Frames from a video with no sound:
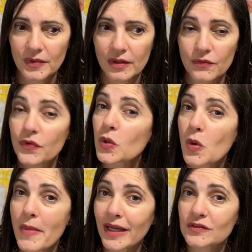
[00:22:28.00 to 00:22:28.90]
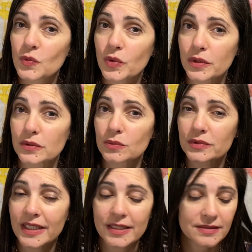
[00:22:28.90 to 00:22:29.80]
photo mats
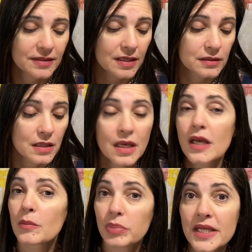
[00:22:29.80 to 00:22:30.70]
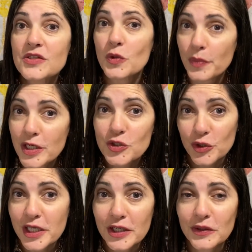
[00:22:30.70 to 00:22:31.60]
that it said, place your picture
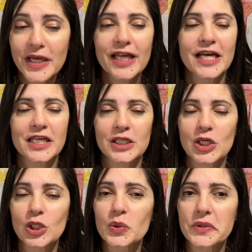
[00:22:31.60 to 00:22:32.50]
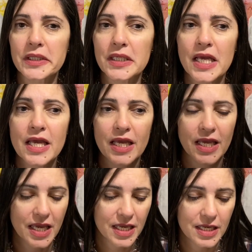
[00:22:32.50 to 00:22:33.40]
here. And I included
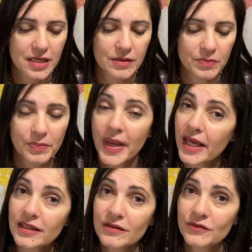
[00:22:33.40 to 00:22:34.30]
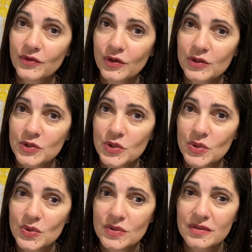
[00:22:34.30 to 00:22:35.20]
a pen for her to
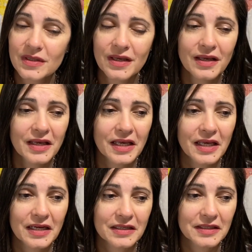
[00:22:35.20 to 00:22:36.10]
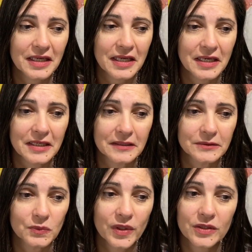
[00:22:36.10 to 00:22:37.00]
use. And
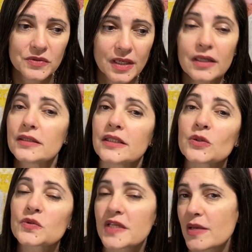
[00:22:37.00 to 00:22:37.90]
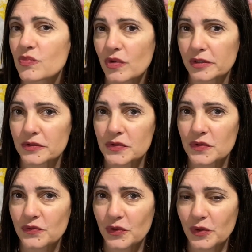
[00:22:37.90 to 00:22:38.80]
what else? Little tape runners
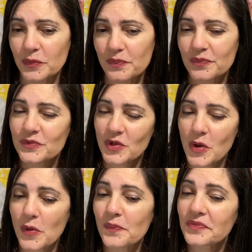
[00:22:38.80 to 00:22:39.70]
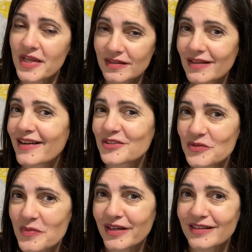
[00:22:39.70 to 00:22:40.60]
for her. So yes, I
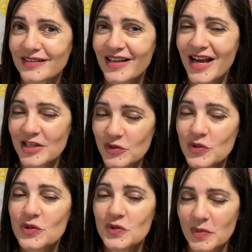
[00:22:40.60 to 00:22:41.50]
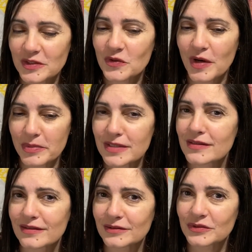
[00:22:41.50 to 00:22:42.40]
do use my scrappy
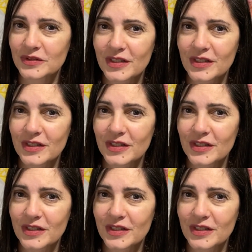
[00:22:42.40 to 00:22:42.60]
skills